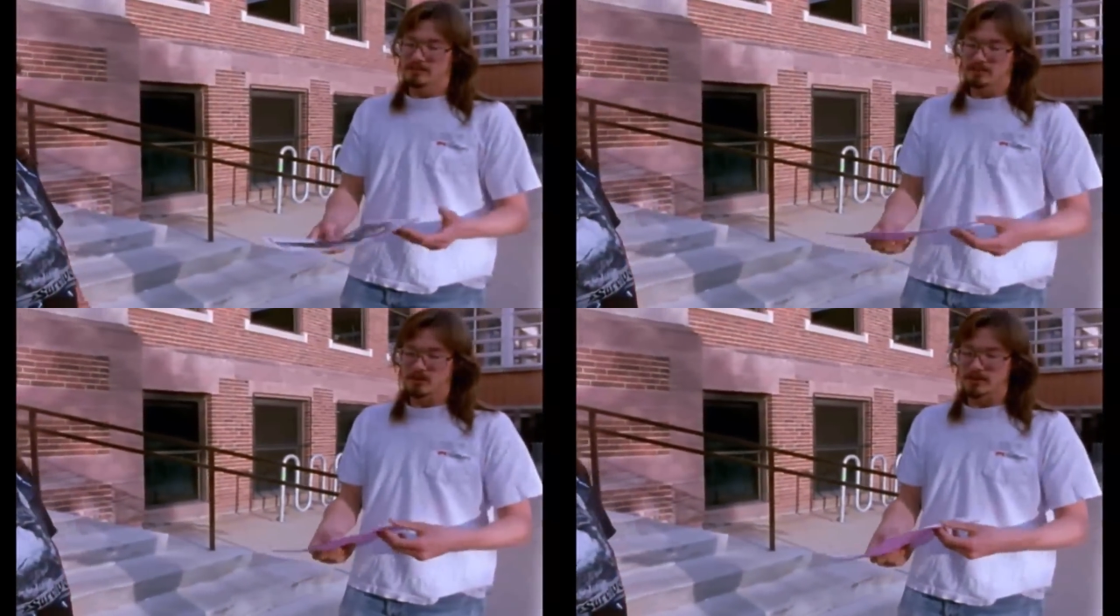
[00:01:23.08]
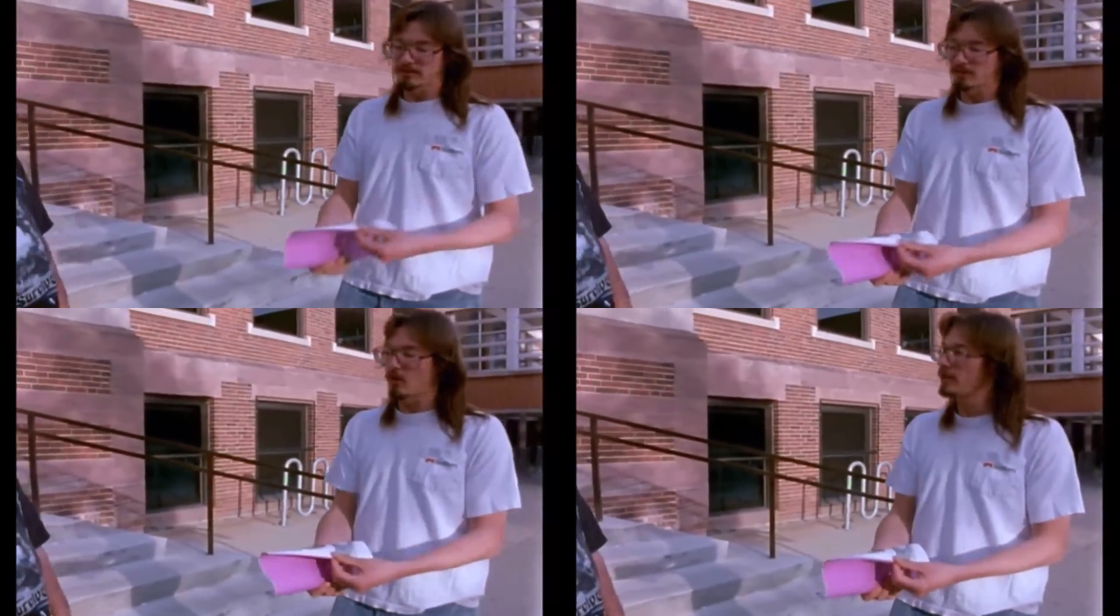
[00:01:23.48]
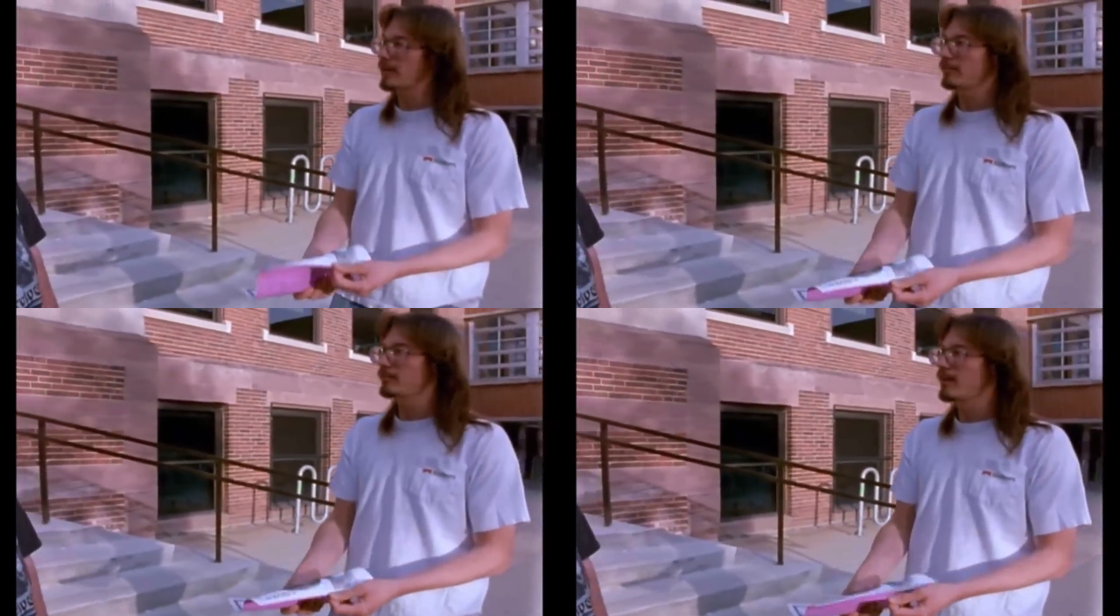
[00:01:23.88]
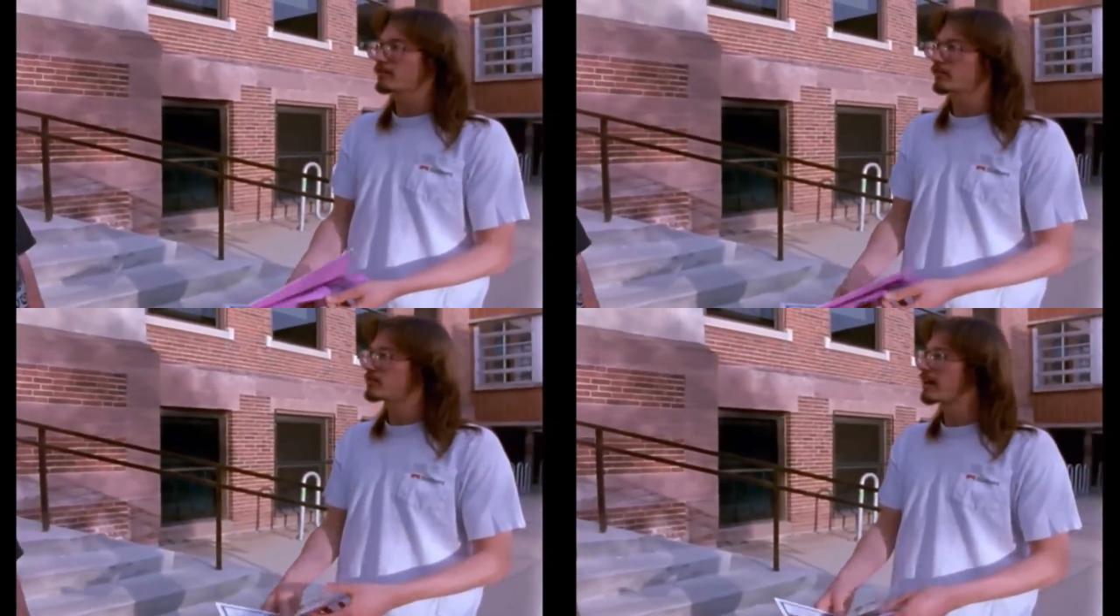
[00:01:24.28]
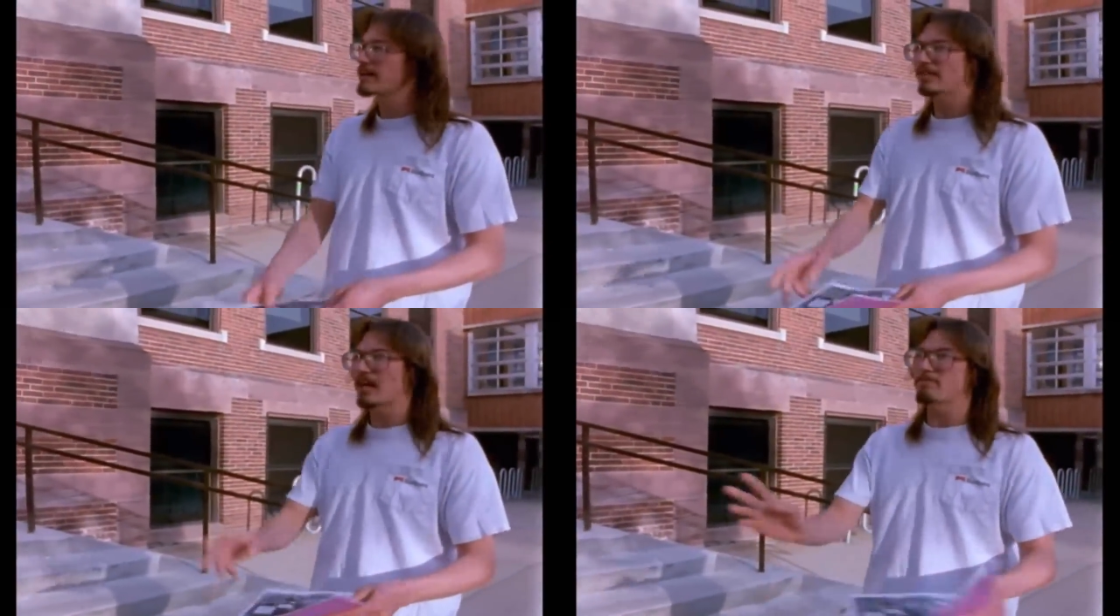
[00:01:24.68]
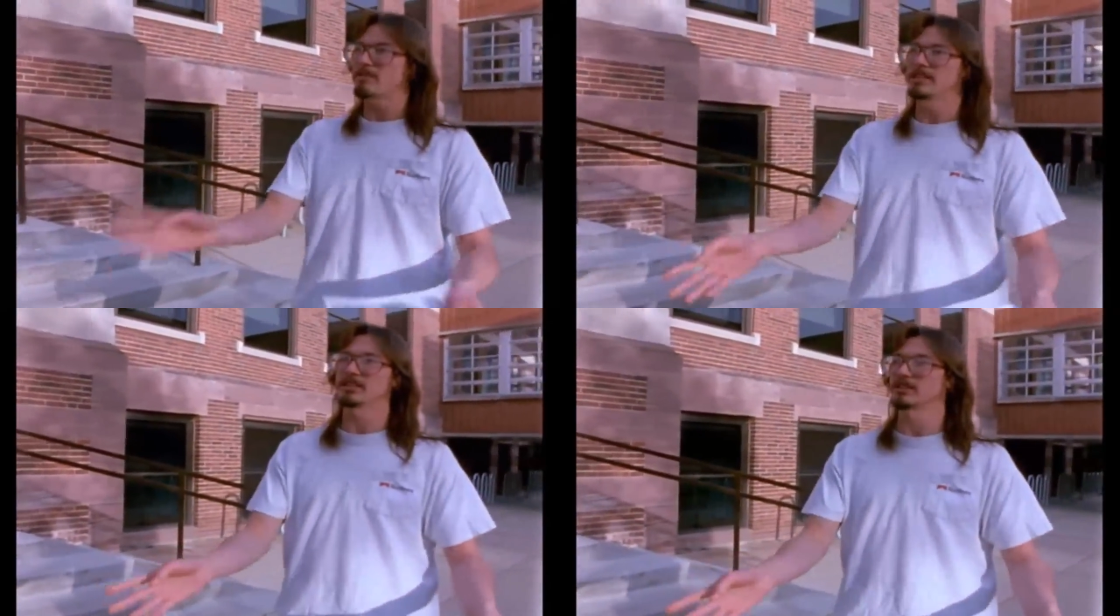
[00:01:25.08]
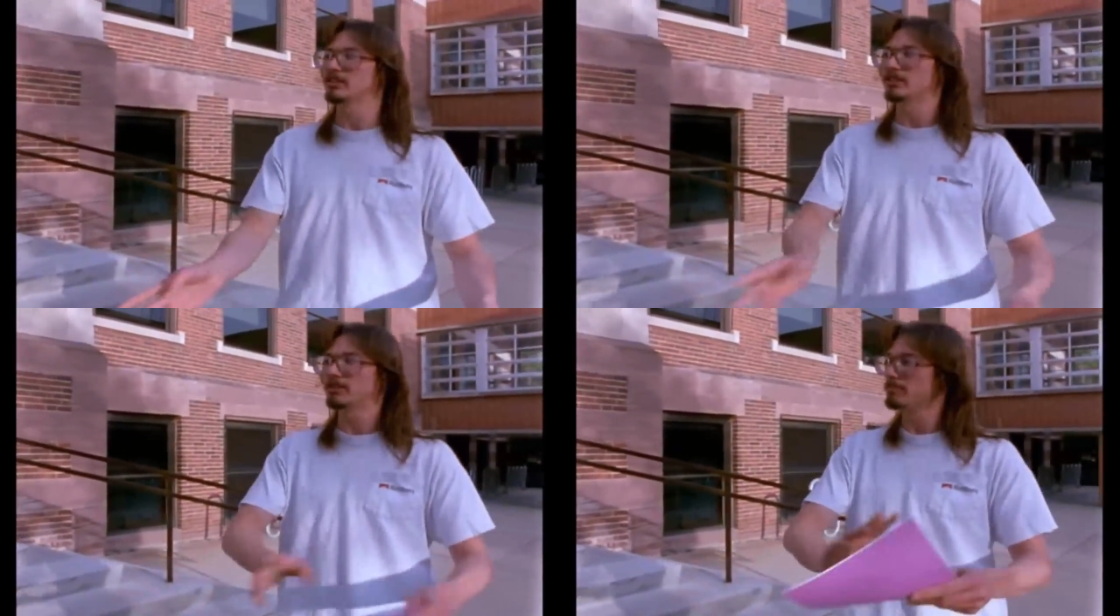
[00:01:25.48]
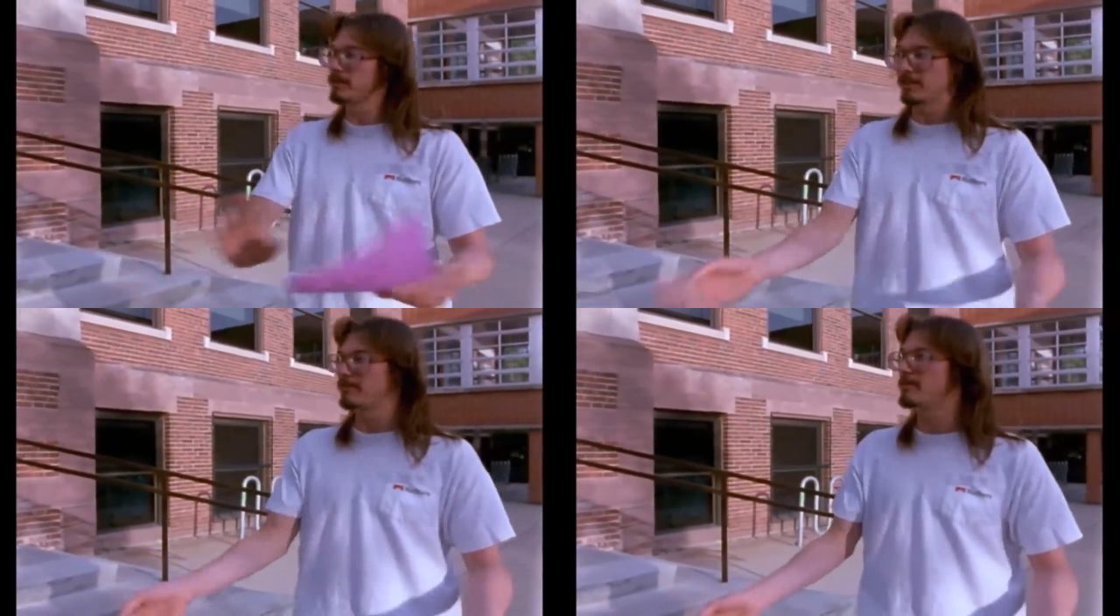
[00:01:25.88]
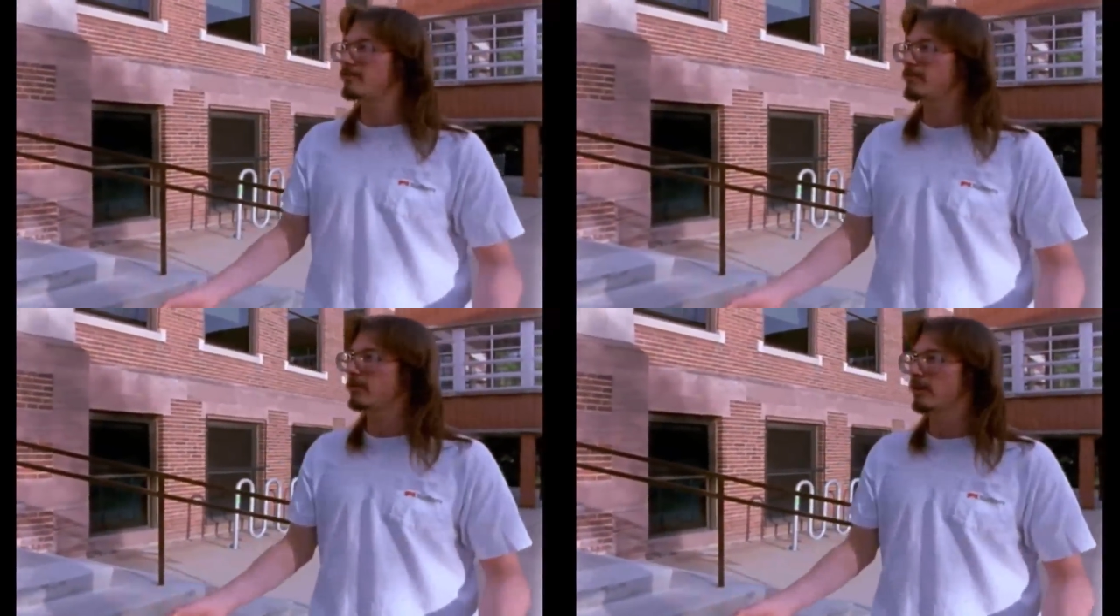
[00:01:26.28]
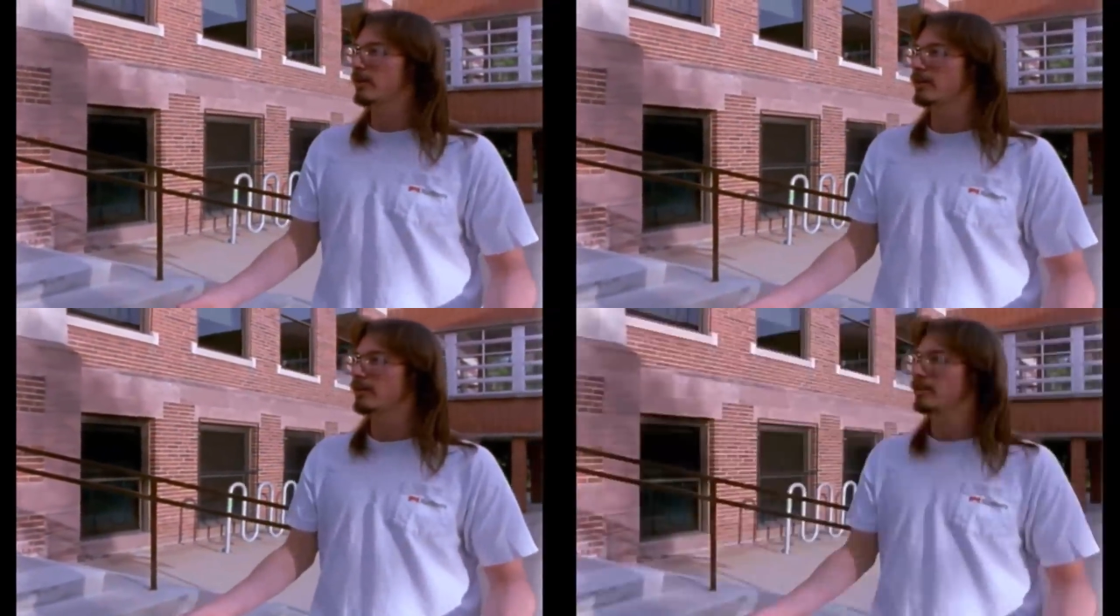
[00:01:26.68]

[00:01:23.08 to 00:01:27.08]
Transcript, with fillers: so this is all we got left. So you guys can't be just putting them everywhere.